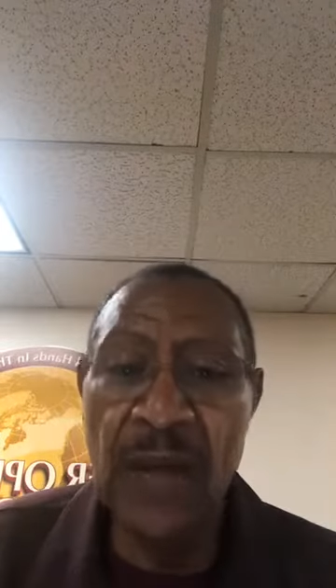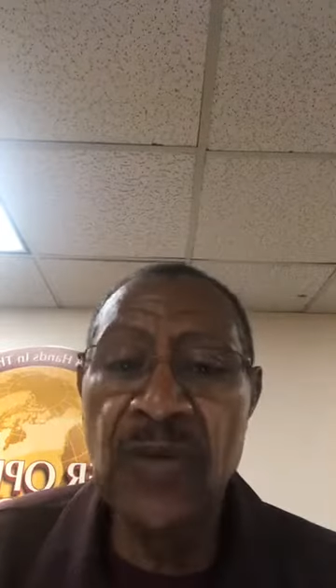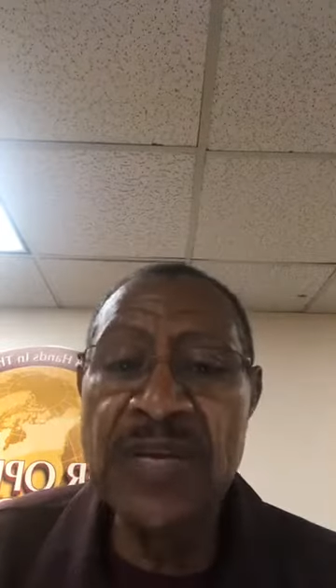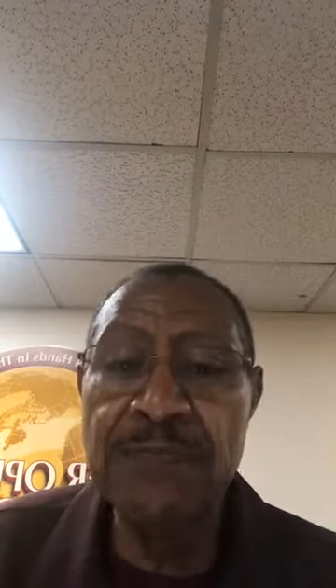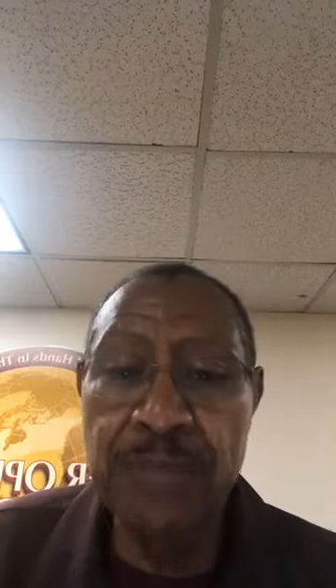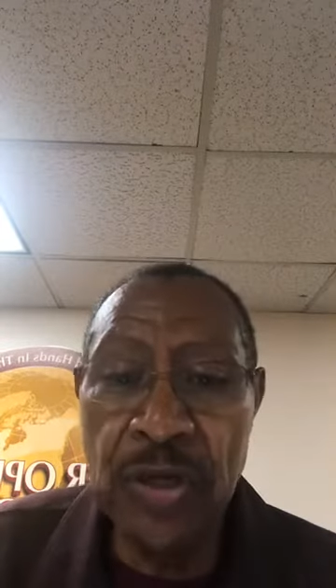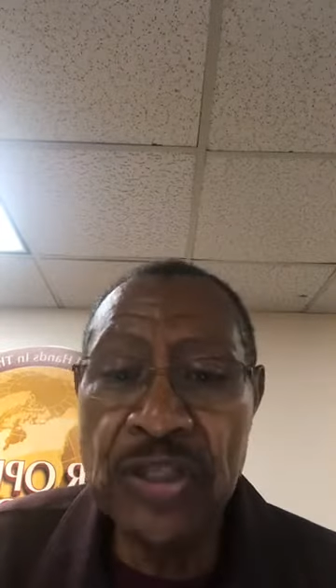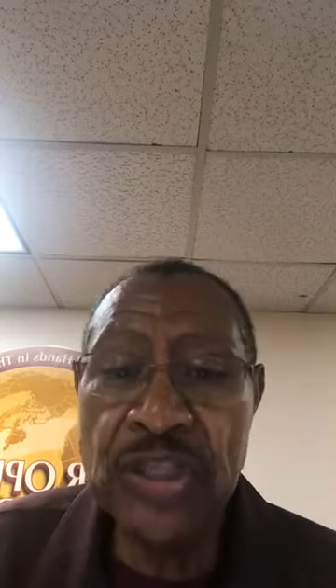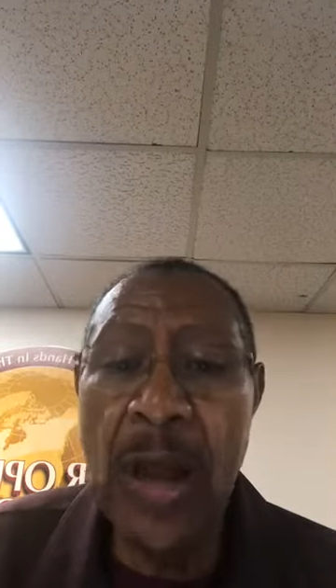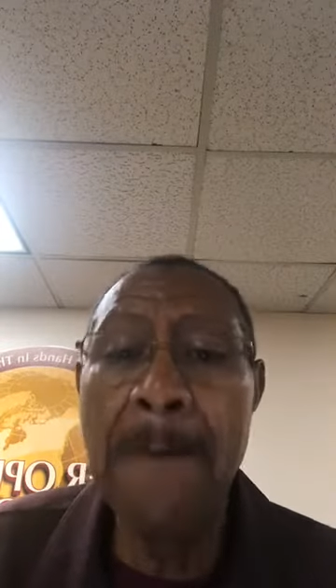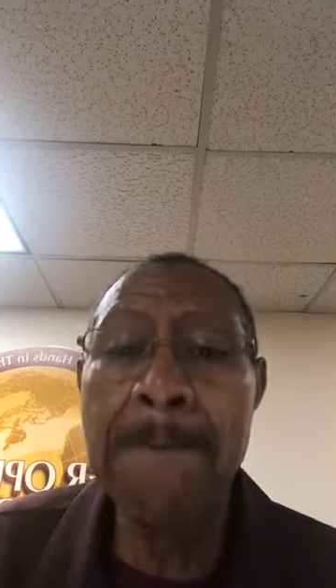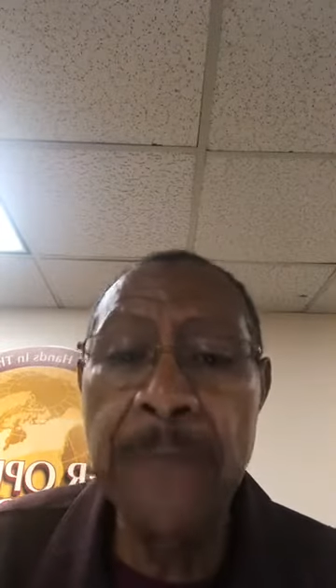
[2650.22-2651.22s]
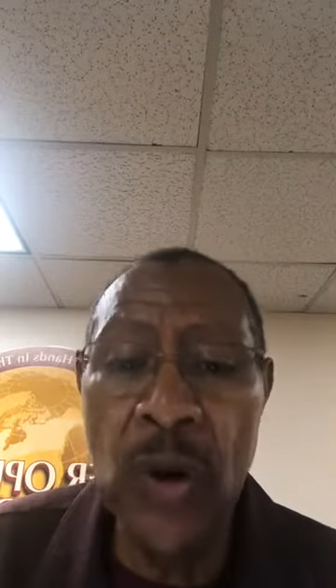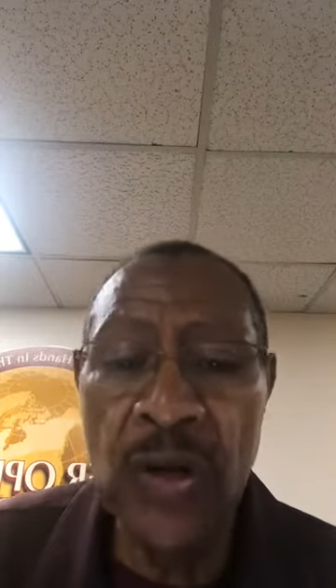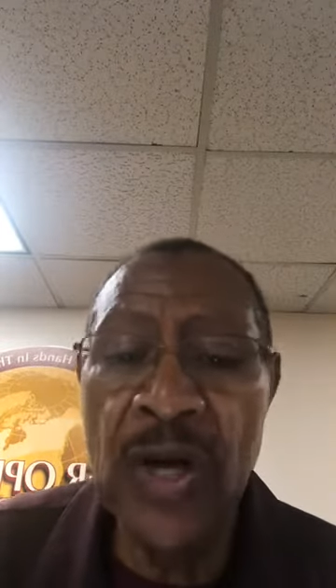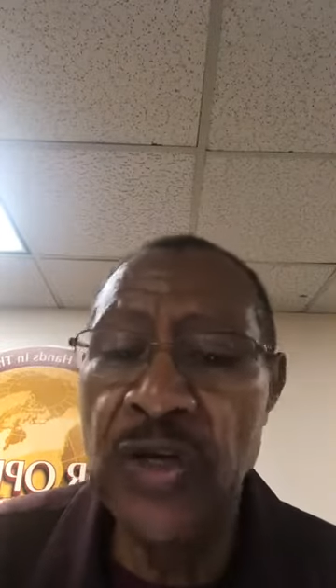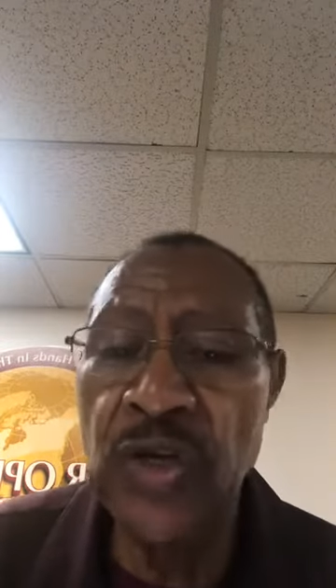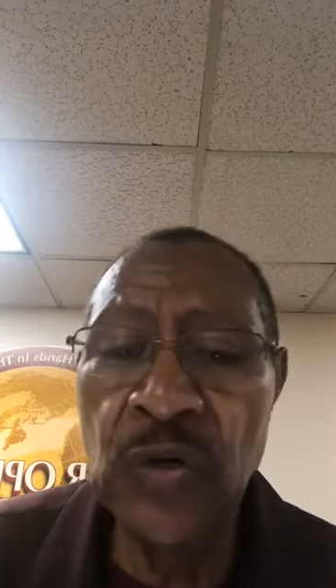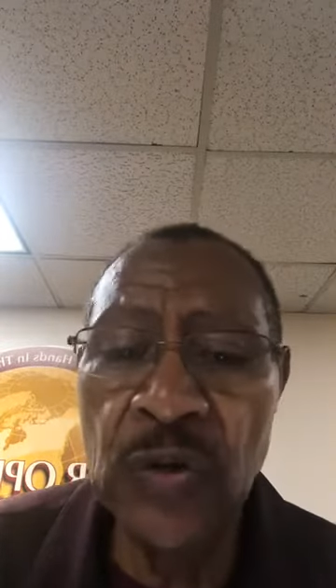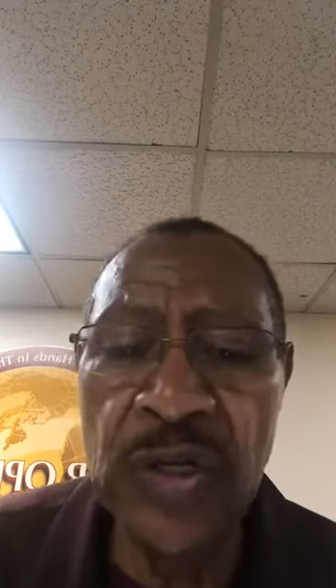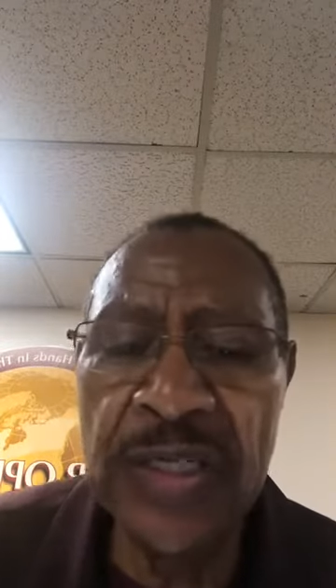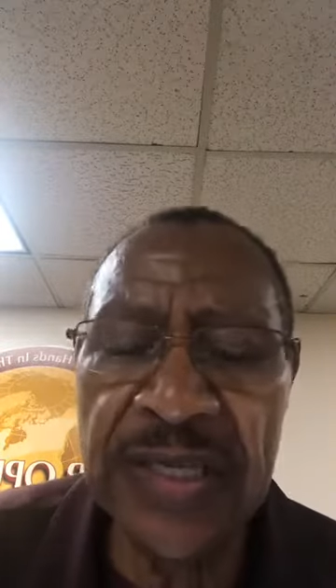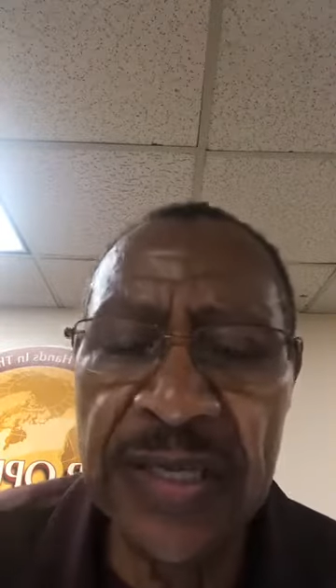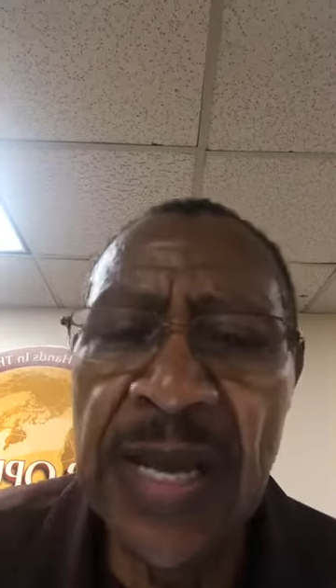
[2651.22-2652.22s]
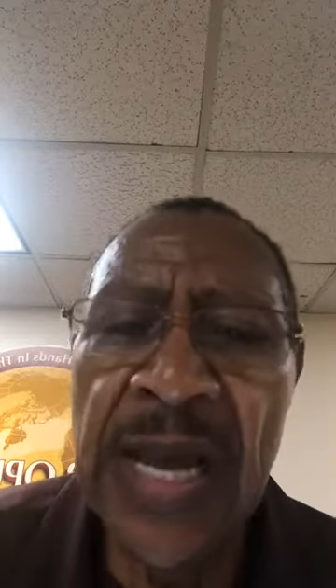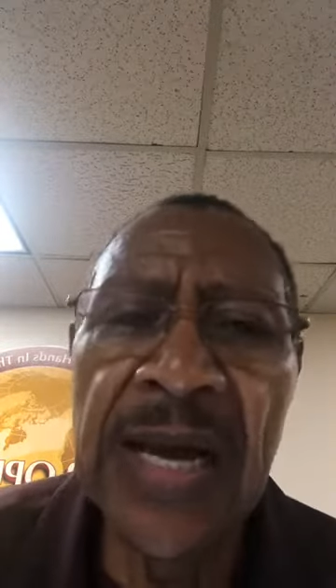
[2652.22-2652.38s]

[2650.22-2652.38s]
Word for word: read books. You listen,